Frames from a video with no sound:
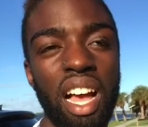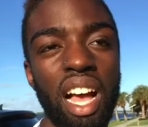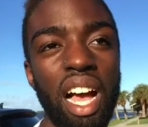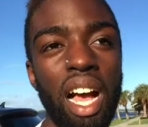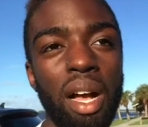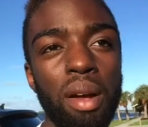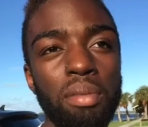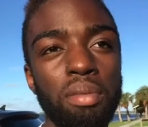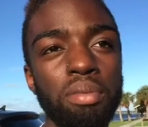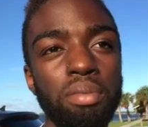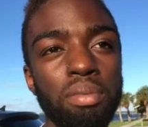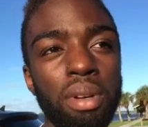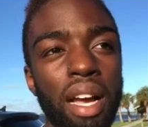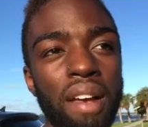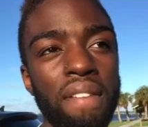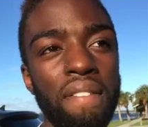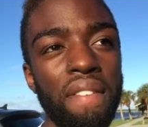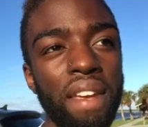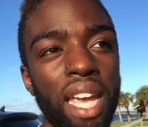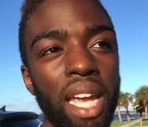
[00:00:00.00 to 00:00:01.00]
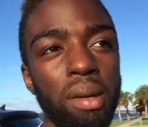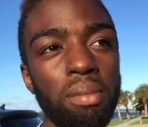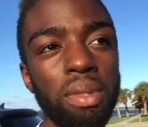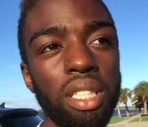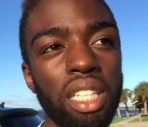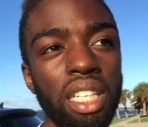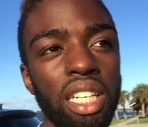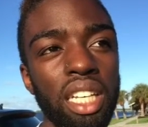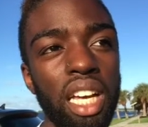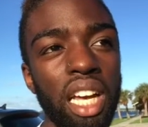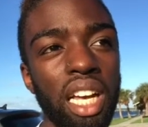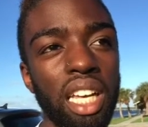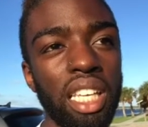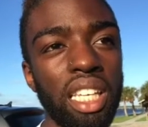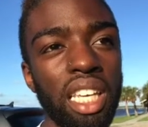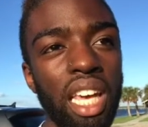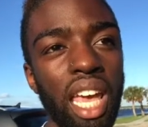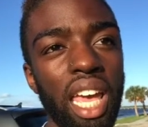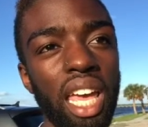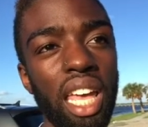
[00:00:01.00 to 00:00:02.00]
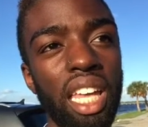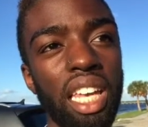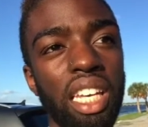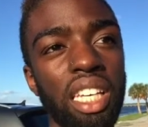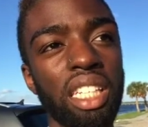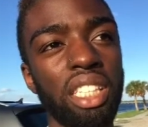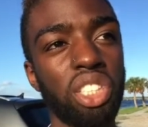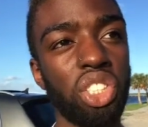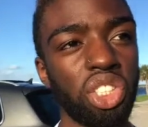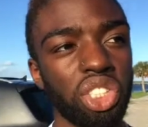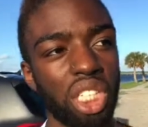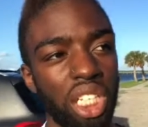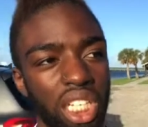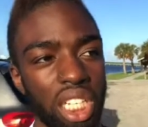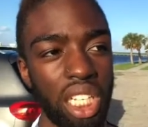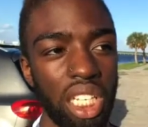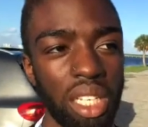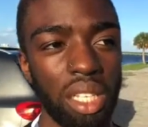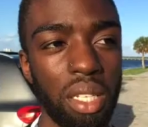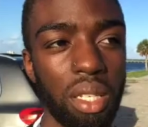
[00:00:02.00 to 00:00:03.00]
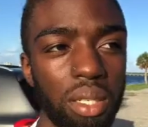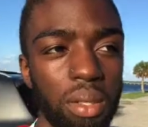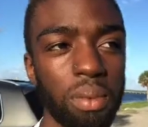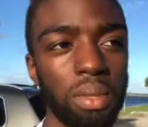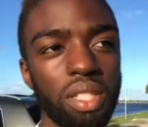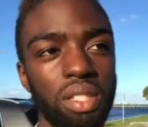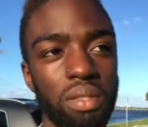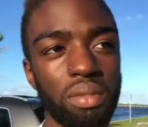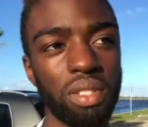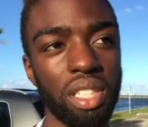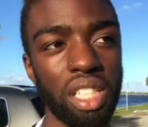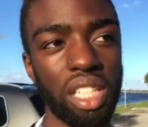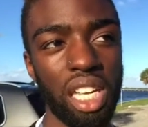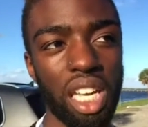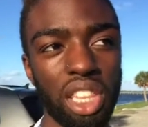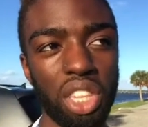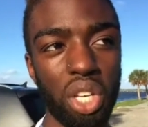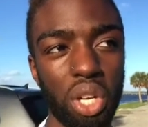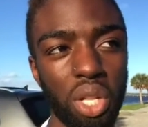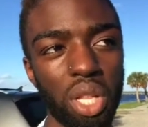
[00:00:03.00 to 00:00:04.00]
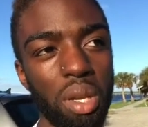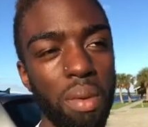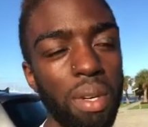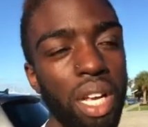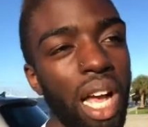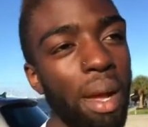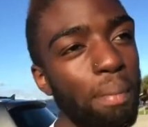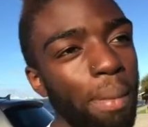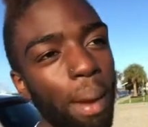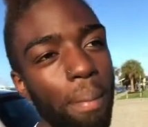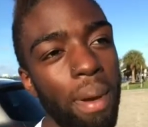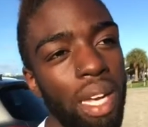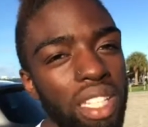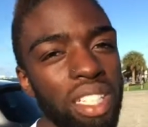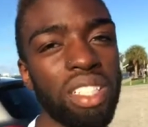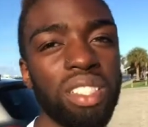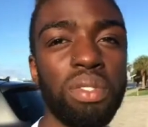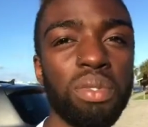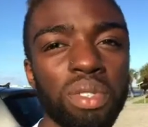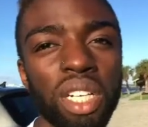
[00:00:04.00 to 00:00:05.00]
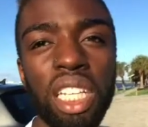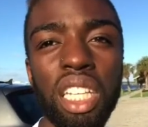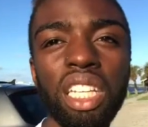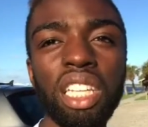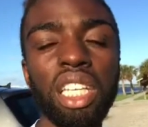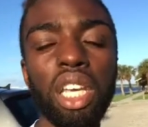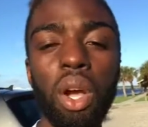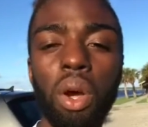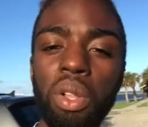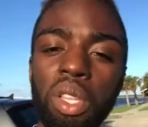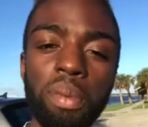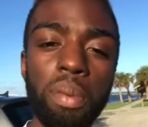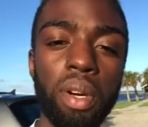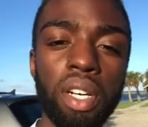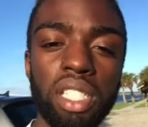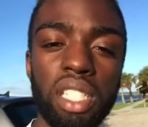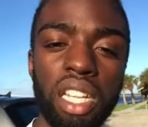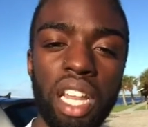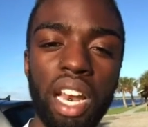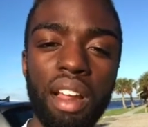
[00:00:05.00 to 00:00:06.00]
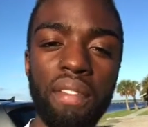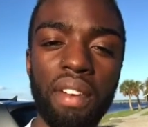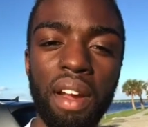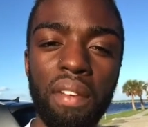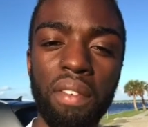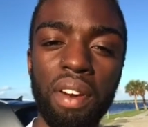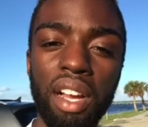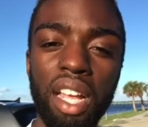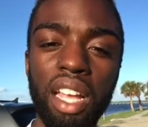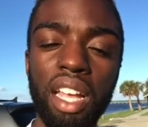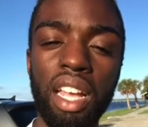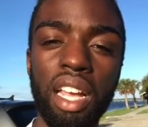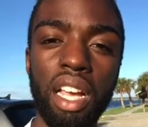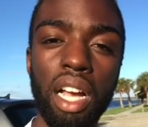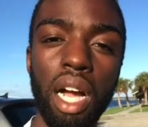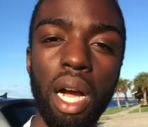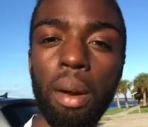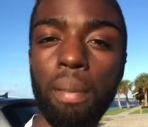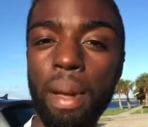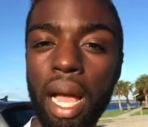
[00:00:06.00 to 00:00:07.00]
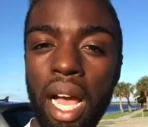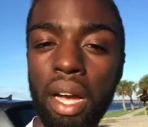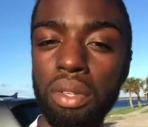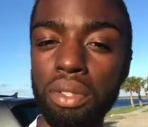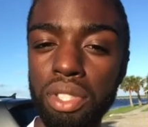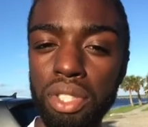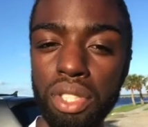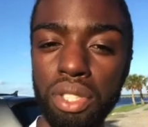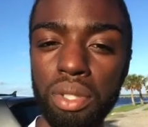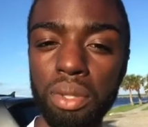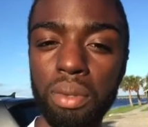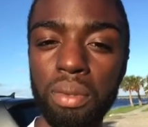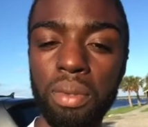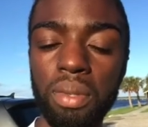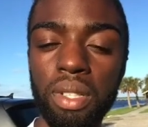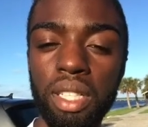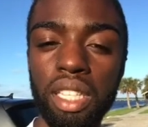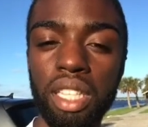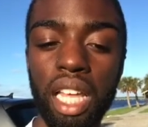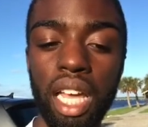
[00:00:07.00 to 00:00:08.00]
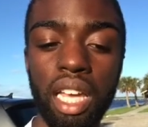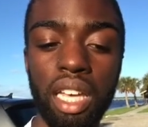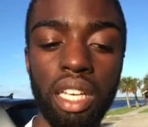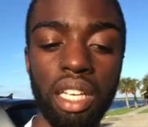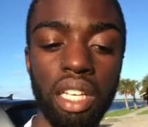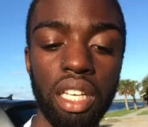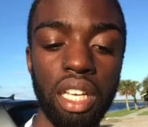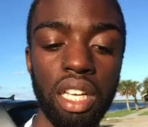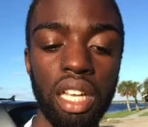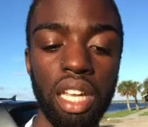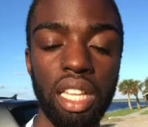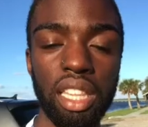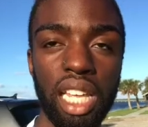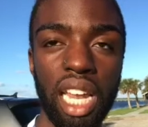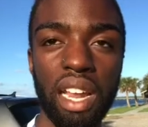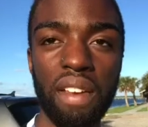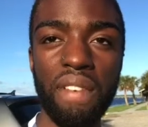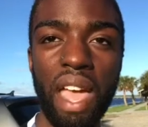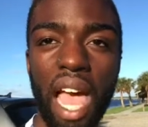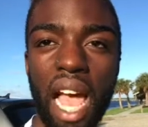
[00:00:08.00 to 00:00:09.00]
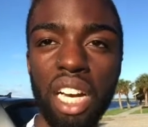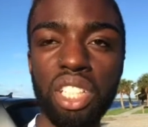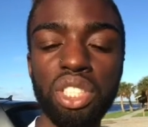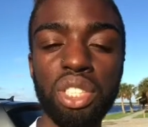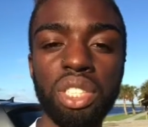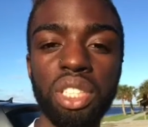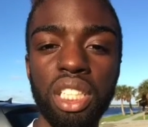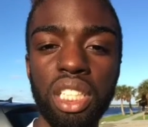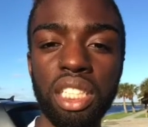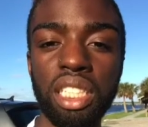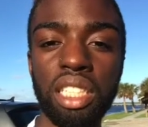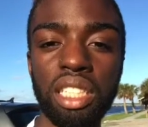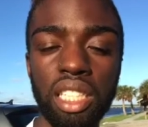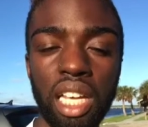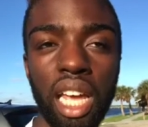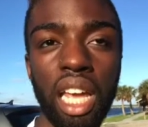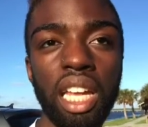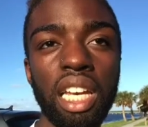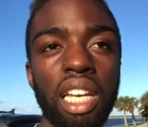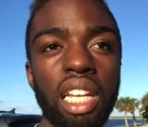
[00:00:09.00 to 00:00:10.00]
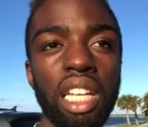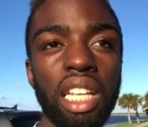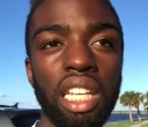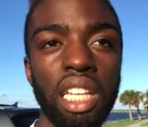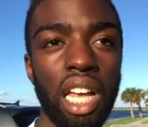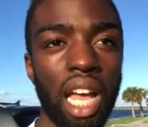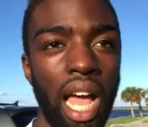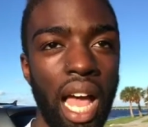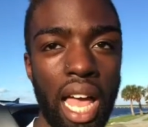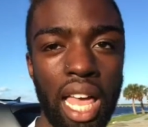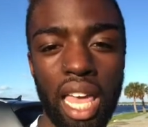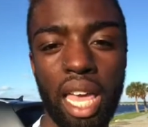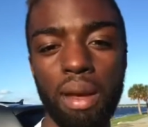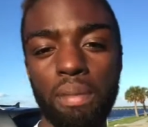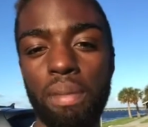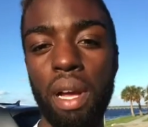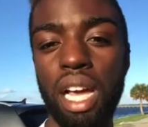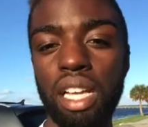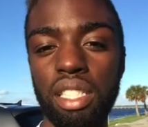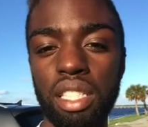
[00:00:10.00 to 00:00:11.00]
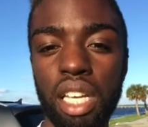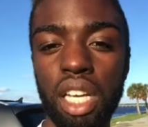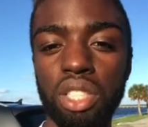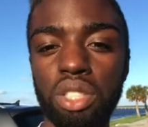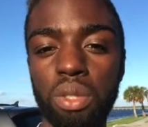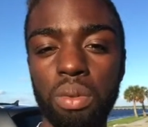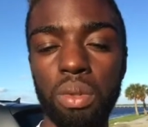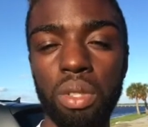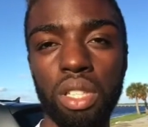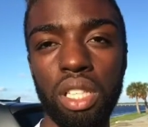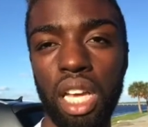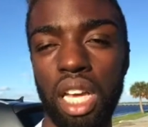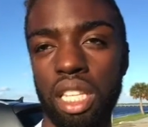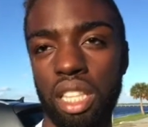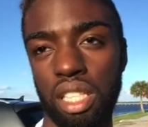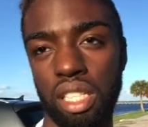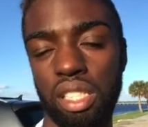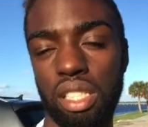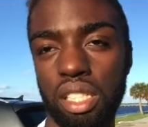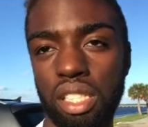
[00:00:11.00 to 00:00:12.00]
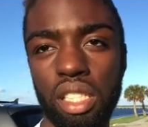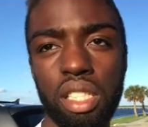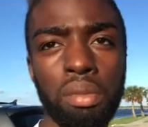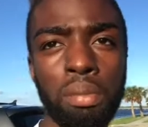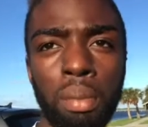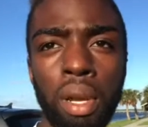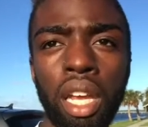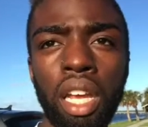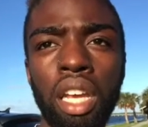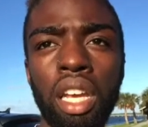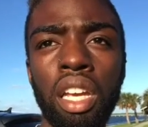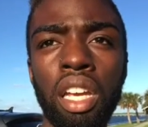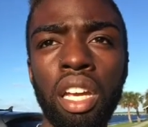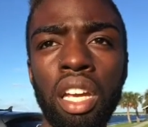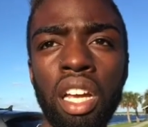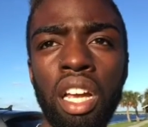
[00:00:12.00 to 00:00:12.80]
My family, again, she was really my mother's really the only person that I've ever come out to, that I've actually said I am bisexual, this is me.